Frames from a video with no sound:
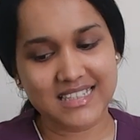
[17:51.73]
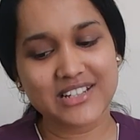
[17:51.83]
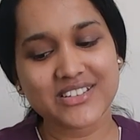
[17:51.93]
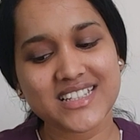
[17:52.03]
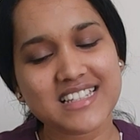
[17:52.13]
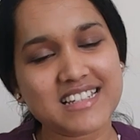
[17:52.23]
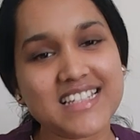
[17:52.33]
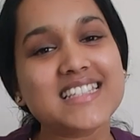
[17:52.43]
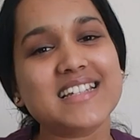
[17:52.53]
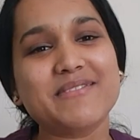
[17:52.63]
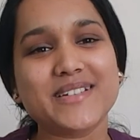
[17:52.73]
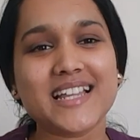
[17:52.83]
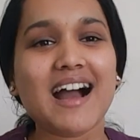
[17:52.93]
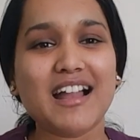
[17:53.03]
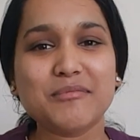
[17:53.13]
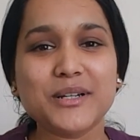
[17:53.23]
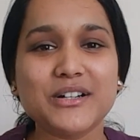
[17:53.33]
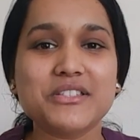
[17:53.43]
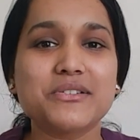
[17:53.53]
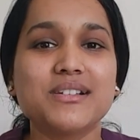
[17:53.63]
Now this is a bit hard
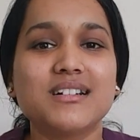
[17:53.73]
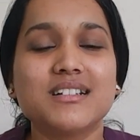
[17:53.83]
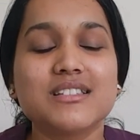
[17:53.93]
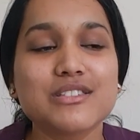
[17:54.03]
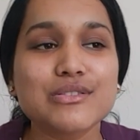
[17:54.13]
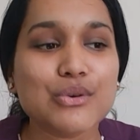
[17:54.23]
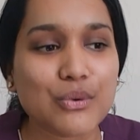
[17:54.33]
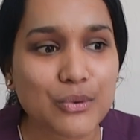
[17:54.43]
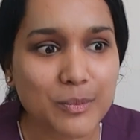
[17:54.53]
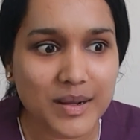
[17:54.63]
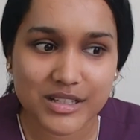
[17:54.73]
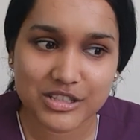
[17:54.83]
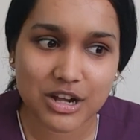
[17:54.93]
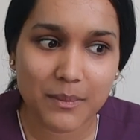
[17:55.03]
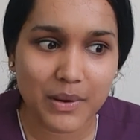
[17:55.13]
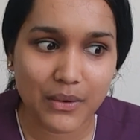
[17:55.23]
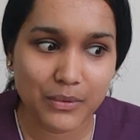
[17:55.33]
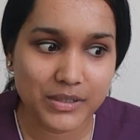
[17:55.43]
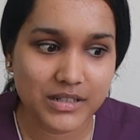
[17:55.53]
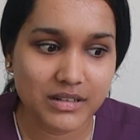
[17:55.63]
because you learn so much
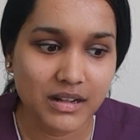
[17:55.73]
about